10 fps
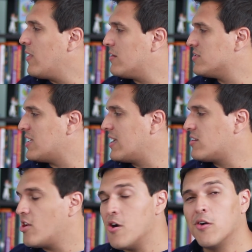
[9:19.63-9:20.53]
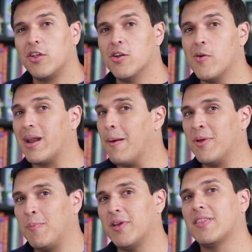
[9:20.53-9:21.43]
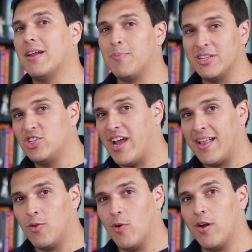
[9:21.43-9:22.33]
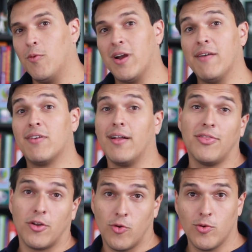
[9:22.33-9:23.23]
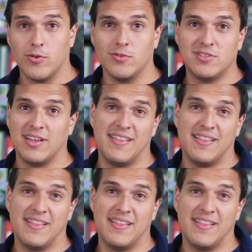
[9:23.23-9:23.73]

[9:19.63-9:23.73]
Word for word: And I was like, no, you know what? I'm going to pick that up in January when I've got the cruise.